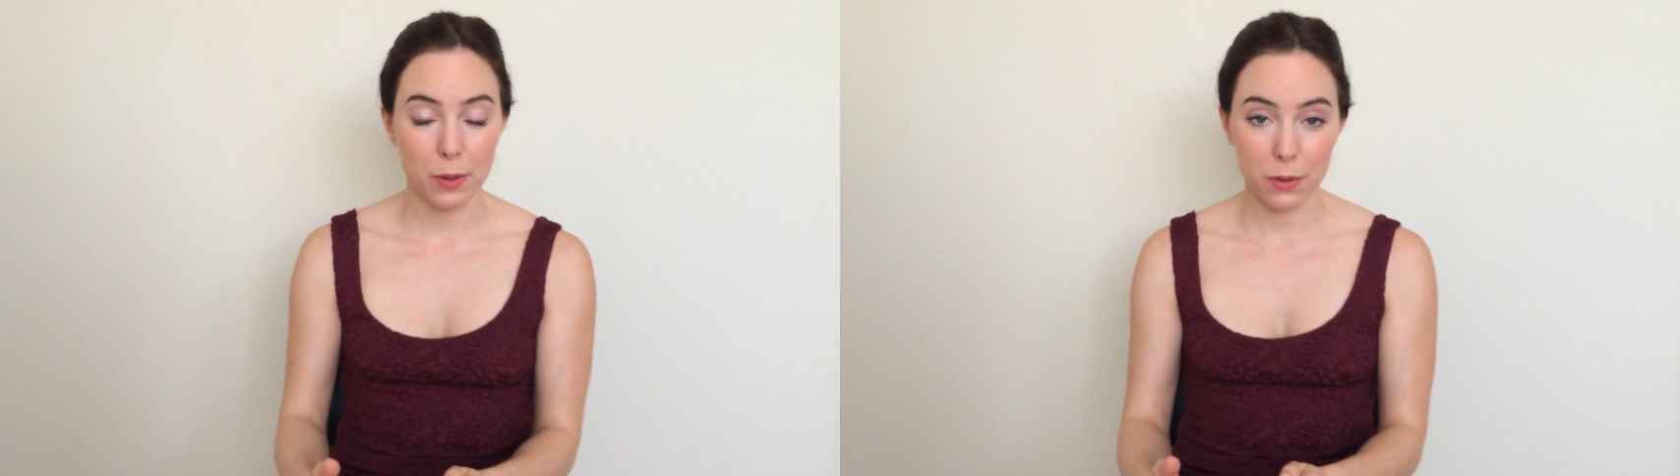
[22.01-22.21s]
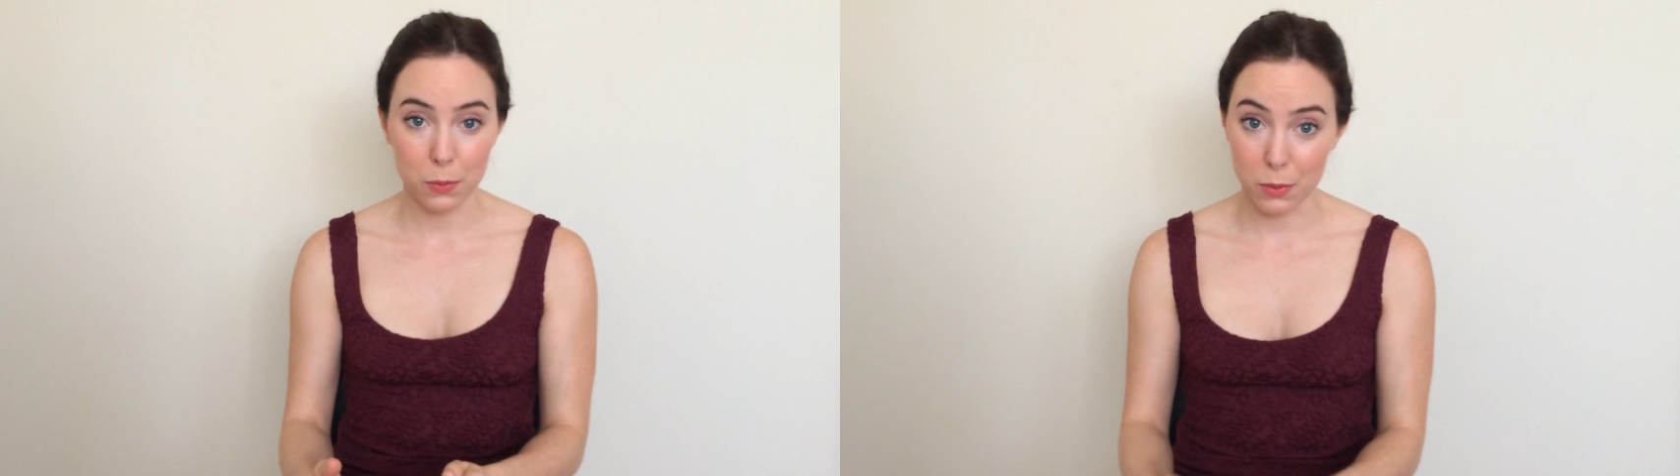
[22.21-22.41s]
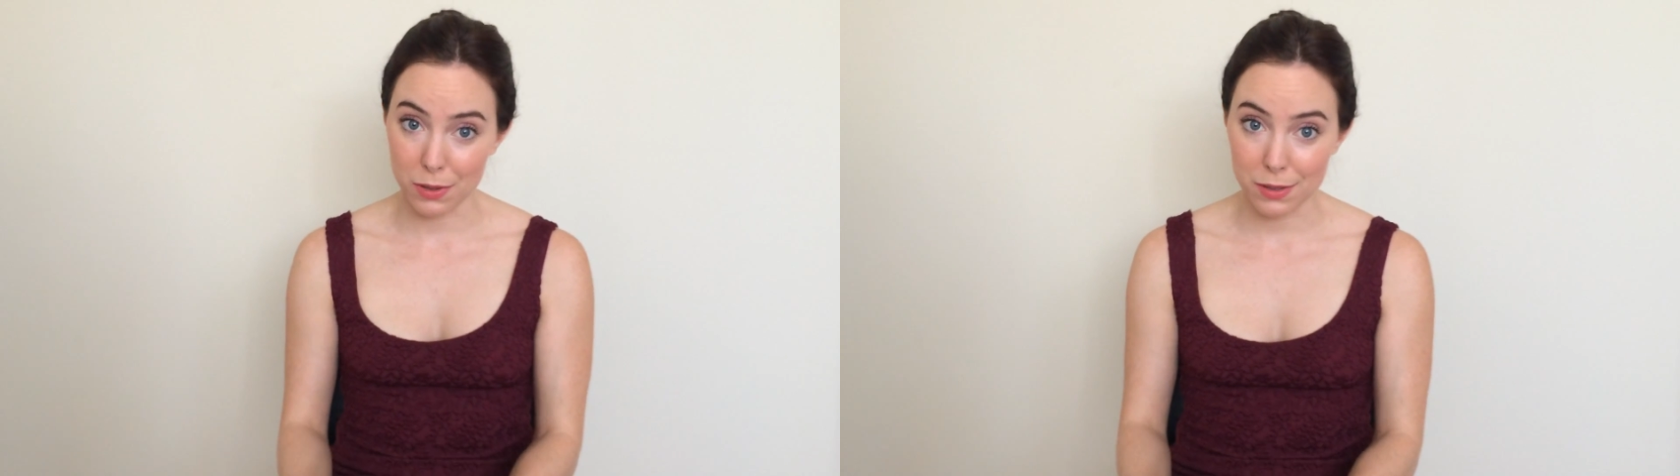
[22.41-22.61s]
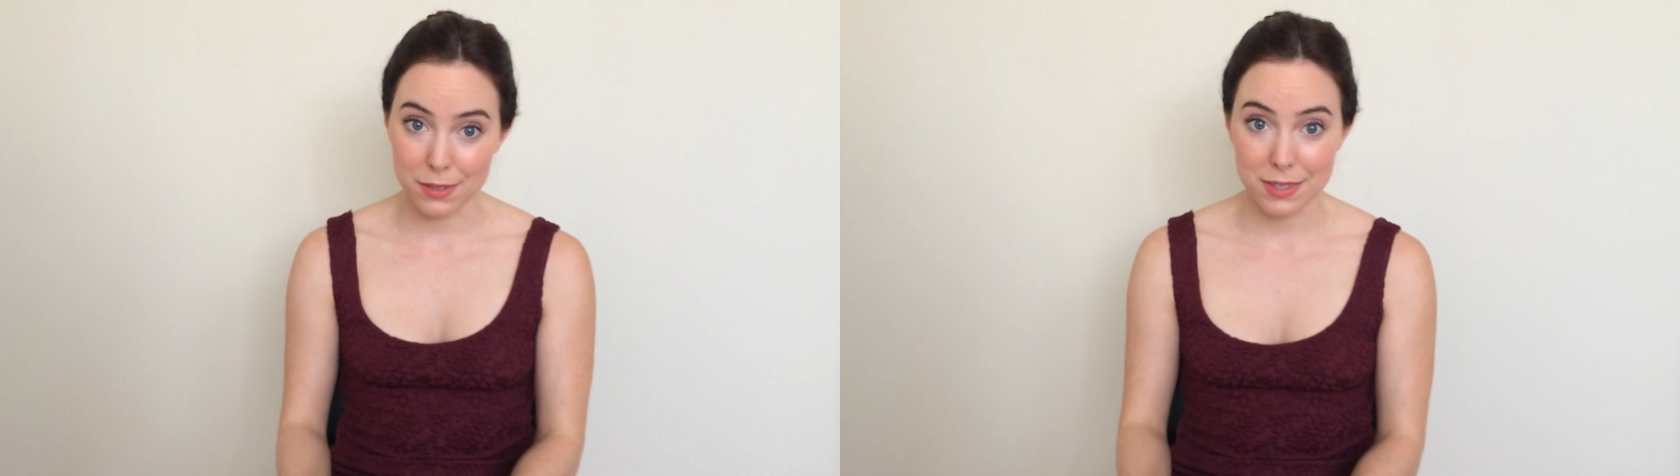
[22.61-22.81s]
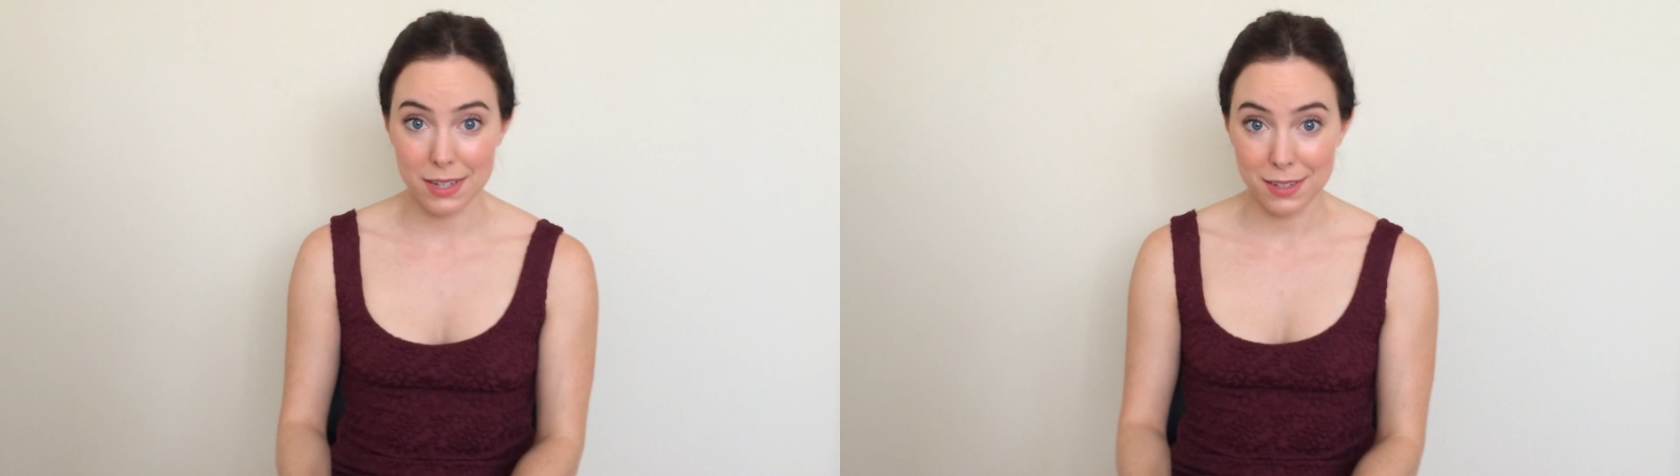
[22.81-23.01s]
all the
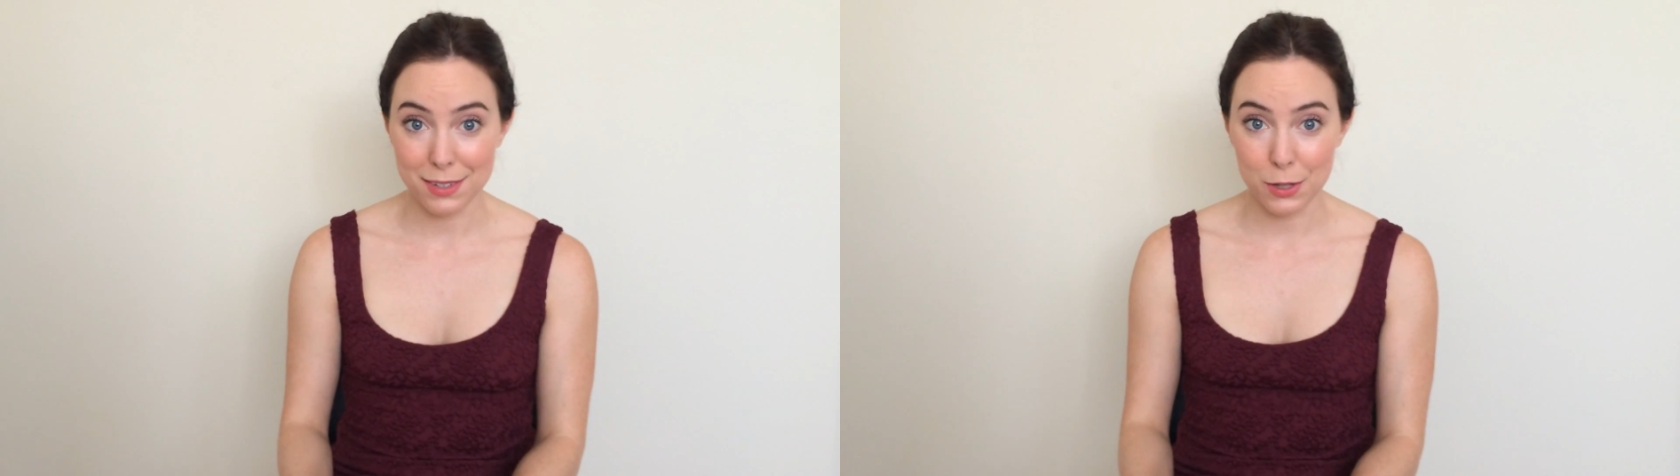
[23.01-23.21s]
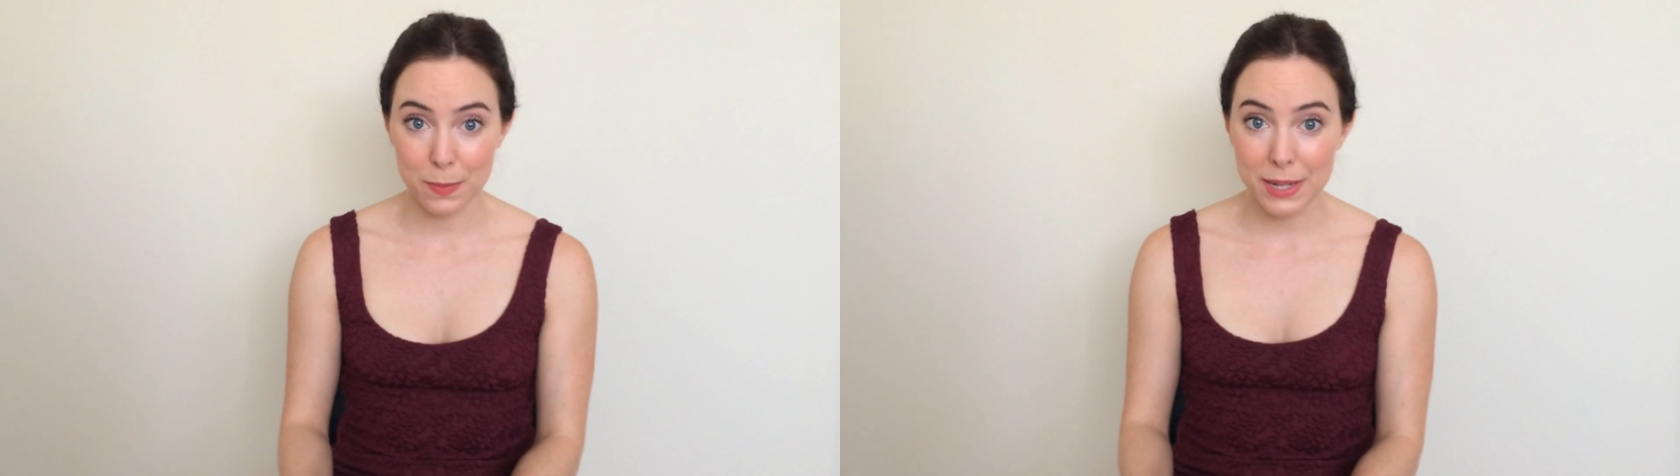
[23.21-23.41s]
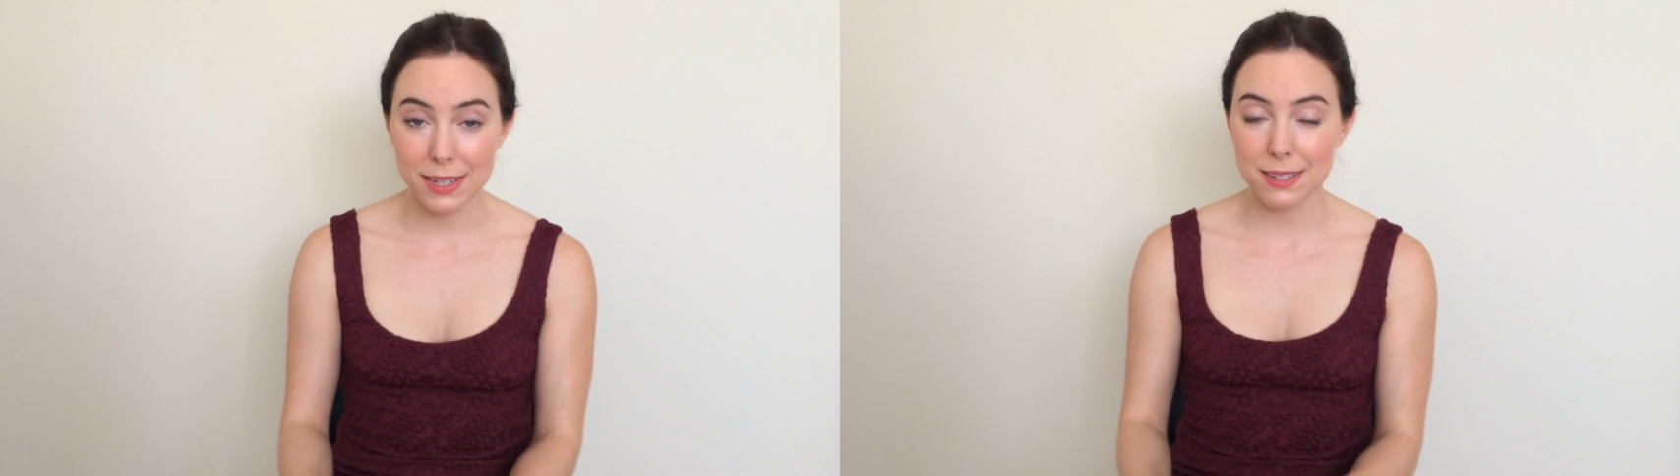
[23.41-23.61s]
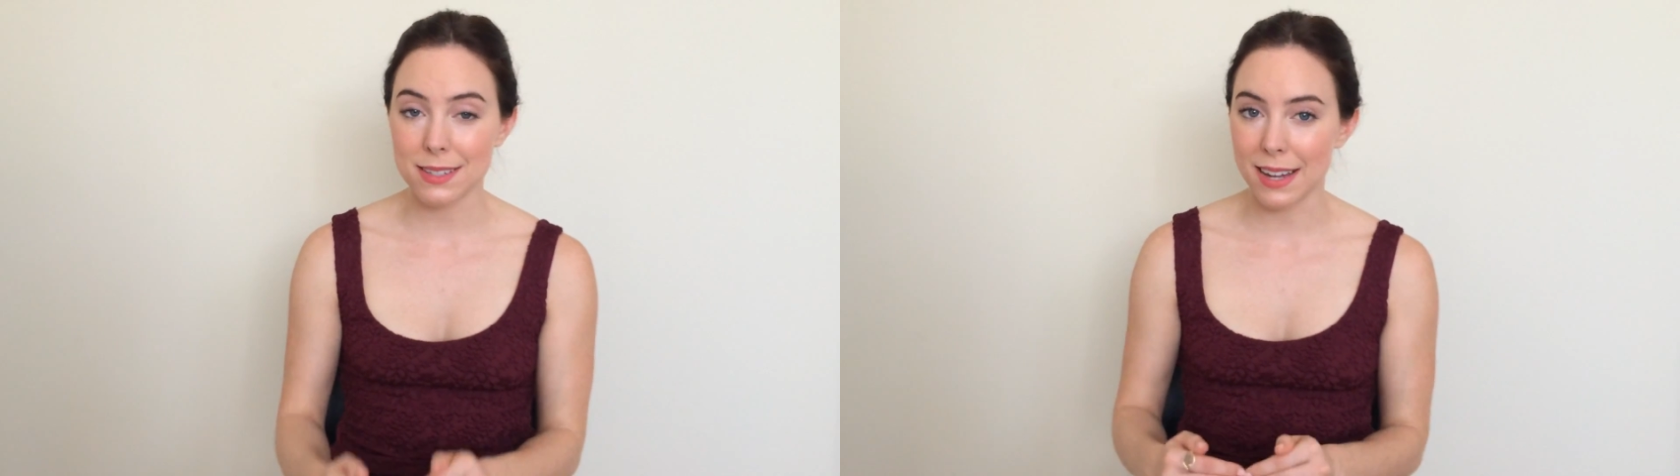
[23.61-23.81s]
words in your piece,